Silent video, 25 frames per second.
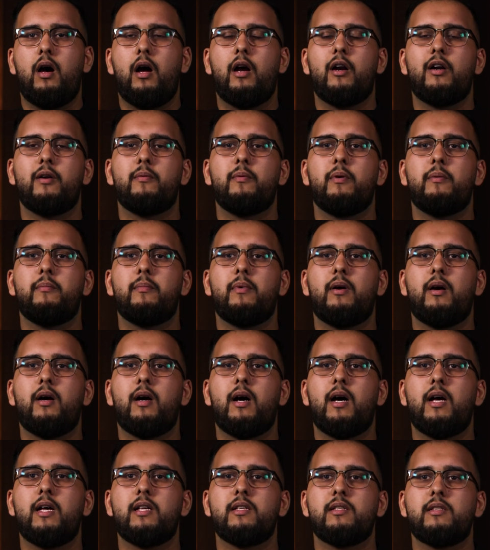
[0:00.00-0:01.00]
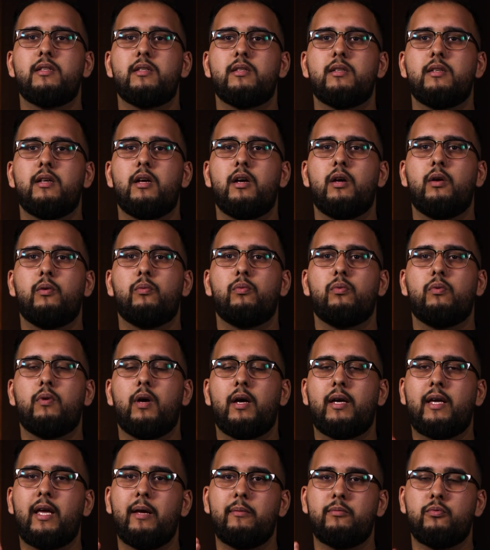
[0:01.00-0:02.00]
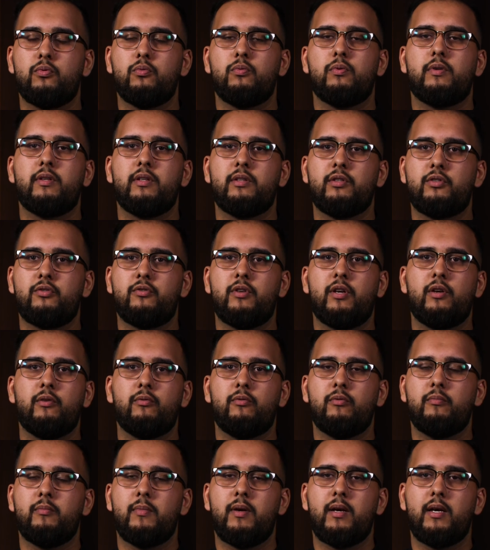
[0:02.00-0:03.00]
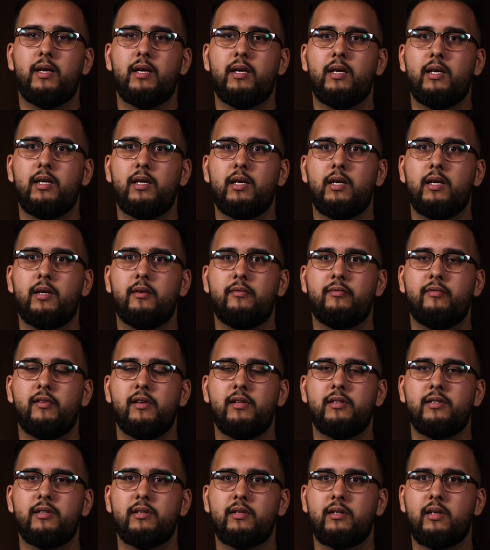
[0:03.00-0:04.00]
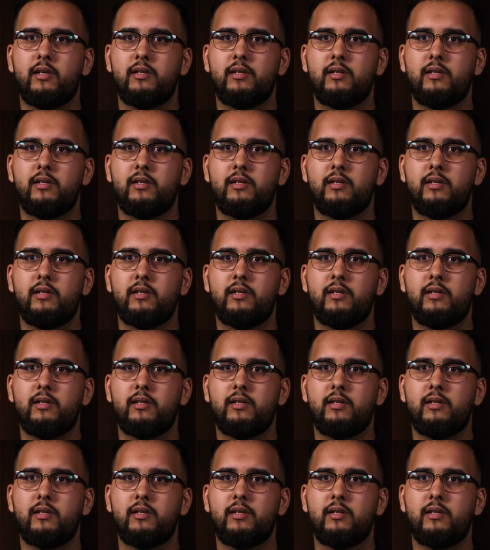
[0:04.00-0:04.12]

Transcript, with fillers: I remember as I, kept talking straight with my uh, friends and